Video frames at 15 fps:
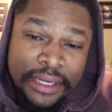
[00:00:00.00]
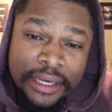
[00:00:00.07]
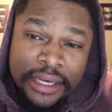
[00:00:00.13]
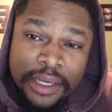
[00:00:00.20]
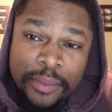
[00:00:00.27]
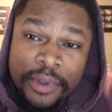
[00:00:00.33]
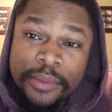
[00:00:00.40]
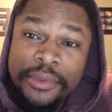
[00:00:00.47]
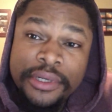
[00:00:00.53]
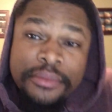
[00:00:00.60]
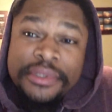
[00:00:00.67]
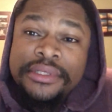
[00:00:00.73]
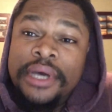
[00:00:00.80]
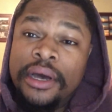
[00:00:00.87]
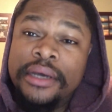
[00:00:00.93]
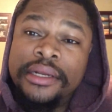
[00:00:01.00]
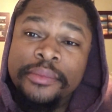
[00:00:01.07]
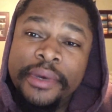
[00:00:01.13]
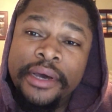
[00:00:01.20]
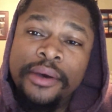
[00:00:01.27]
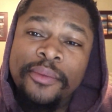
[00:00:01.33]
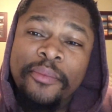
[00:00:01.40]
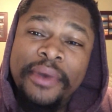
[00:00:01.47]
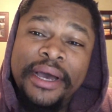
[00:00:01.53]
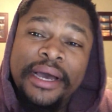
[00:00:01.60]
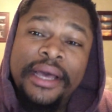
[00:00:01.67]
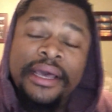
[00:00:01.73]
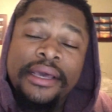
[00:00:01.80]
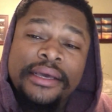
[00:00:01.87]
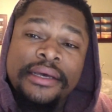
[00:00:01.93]
But I'm gonna be talking about
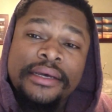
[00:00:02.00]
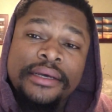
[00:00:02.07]
my